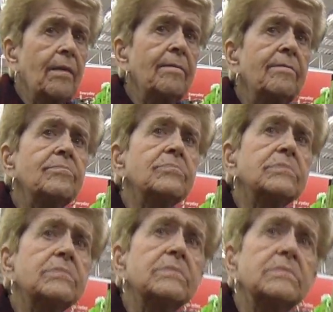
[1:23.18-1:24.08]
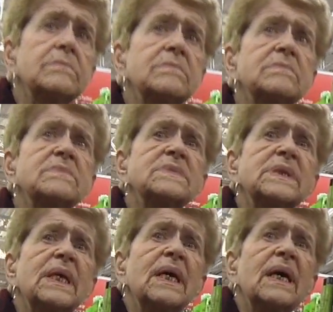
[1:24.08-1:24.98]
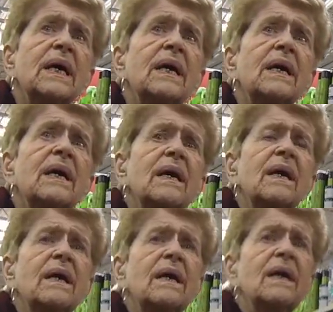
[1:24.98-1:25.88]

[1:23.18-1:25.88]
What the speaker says: No one is speaking in this clip.